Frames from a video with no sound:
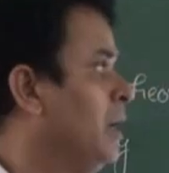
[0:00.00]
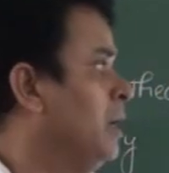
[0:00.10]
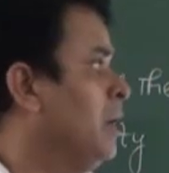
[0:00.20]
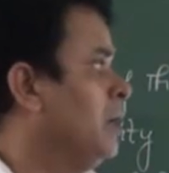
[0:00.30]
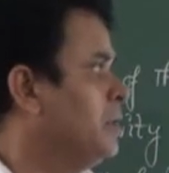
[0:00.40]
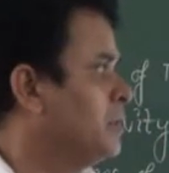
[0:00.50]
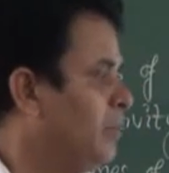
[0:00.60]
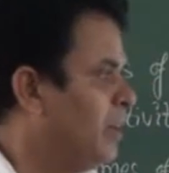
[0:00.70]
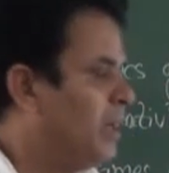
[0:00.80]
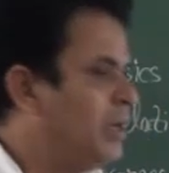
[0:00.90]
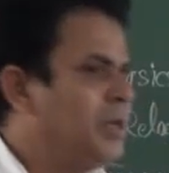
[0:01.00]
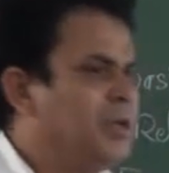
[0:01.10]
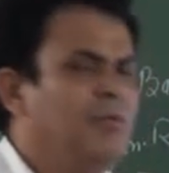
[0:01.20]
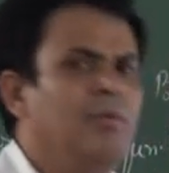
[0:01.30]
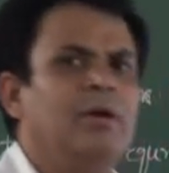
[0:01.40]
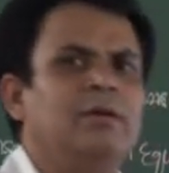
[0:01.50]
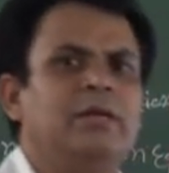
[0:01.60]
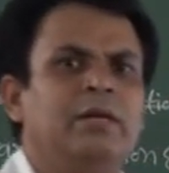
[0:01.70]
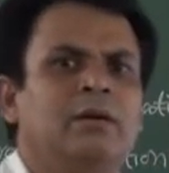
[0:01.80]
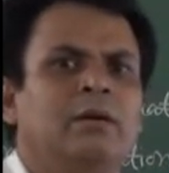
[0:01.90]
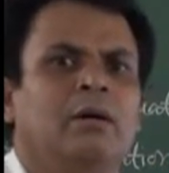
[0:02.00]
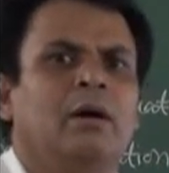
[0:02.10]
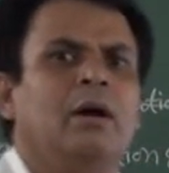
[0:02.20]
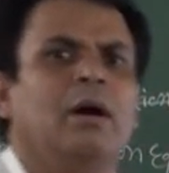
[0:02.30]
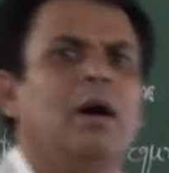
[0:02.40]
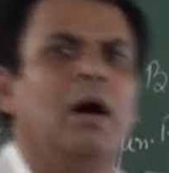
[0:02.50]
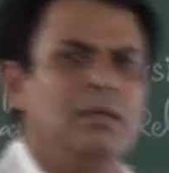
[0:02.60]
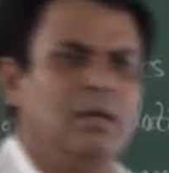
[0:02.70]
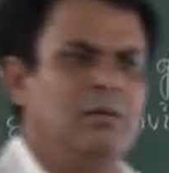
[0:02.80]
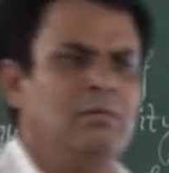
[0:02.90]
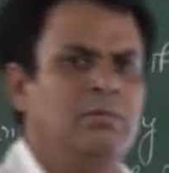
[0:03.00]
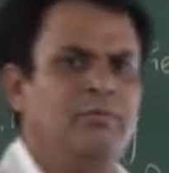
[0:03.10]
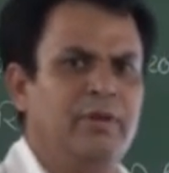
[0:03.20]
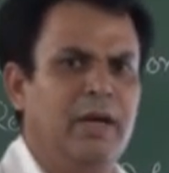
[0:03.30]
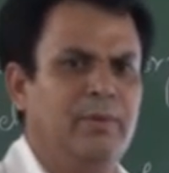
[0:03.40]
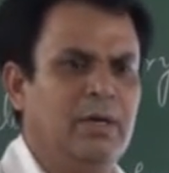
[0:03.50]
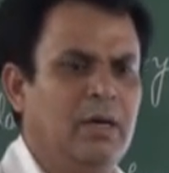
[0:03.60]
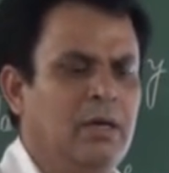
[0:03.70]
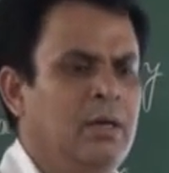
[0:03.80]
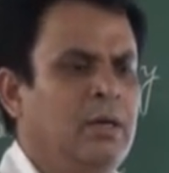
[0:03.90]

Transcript: Similarly, if we will take other phenomena, for